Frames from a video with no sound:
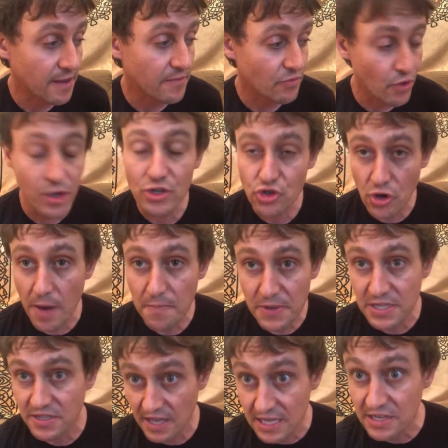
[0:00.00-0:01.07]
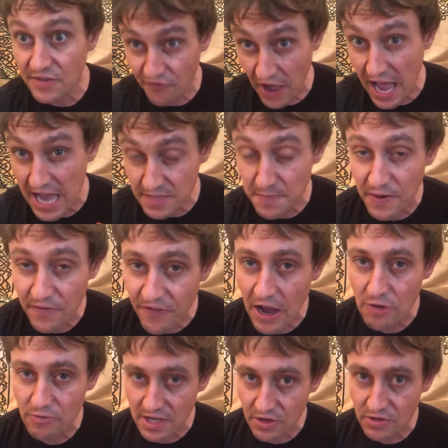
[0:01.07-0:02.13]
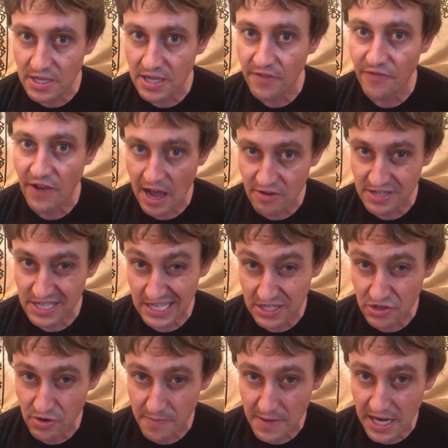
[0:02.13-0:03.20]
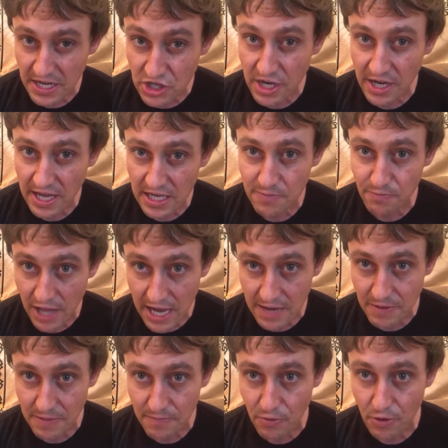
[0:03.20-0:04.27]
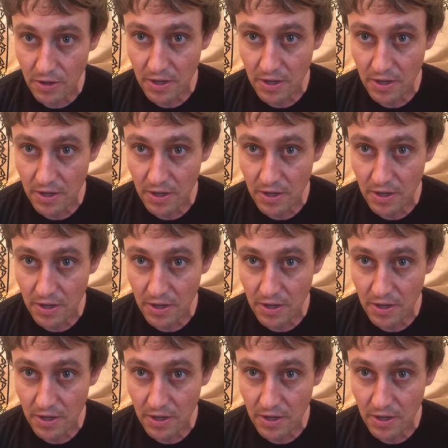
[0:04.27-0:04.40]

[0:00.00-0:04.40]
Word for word: look, Trump is is has been found guilty of housing discrimination against black people.